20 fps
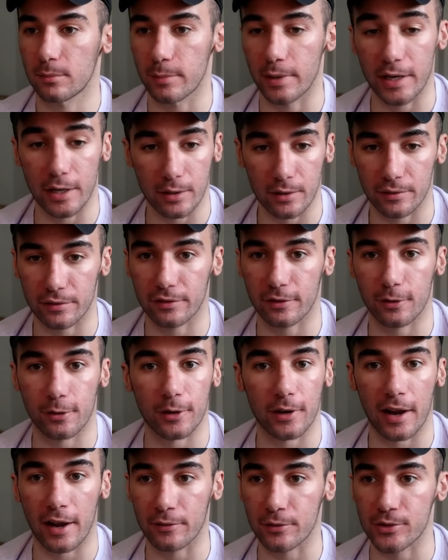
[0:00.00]
I'm here
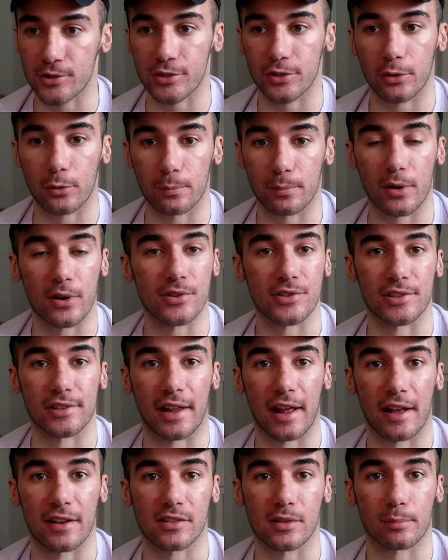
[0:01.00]
for every single person
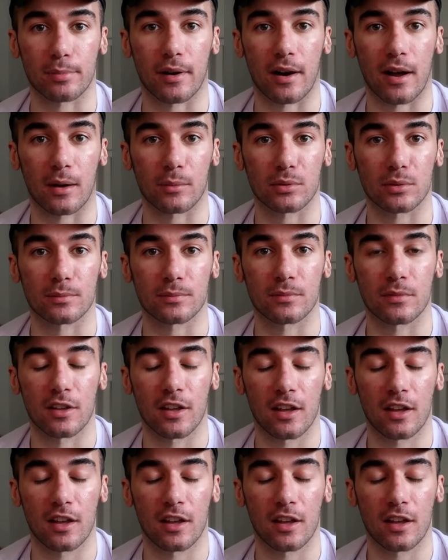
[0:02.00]
that has a problem.